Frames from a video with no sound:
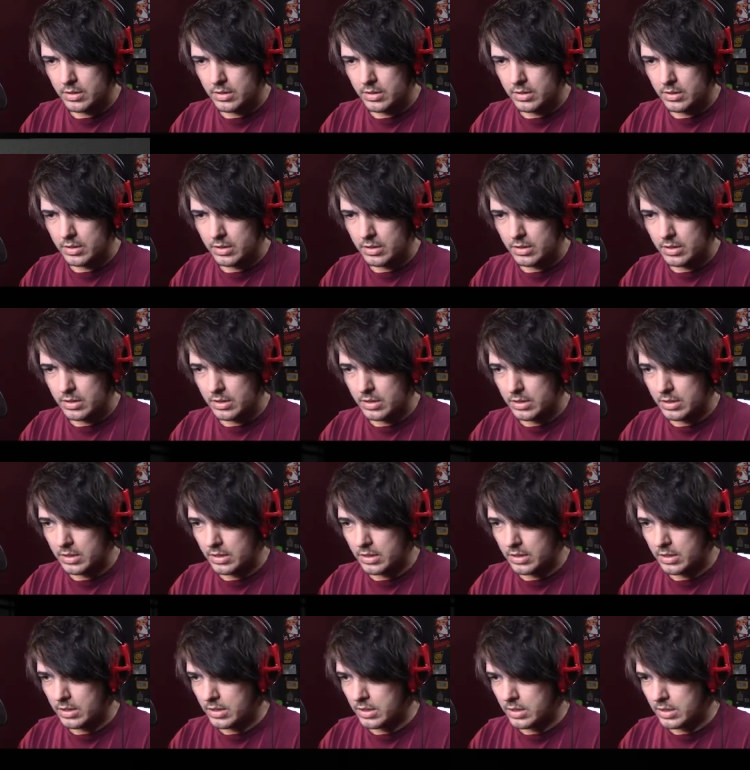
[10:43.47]

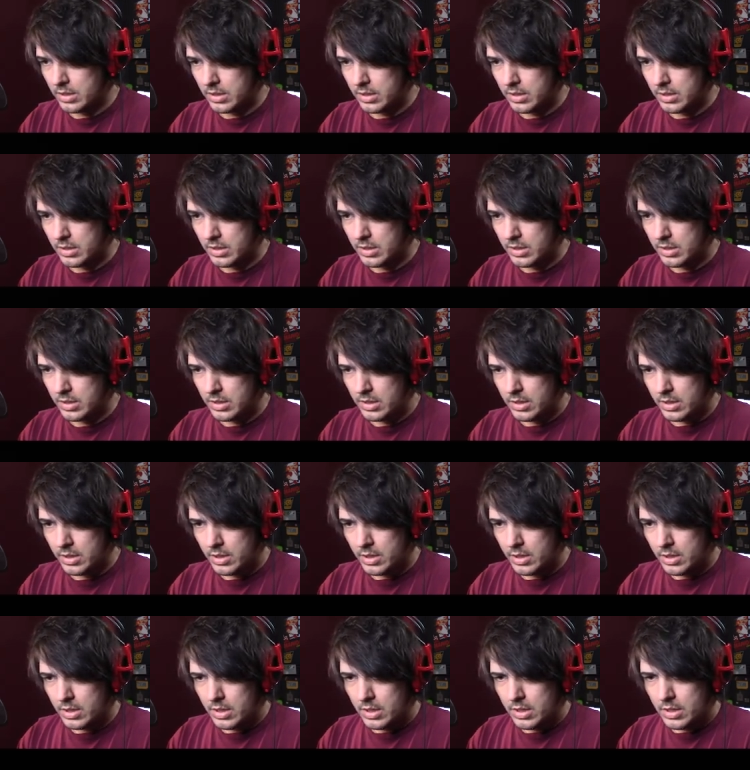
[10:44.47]
[no speech]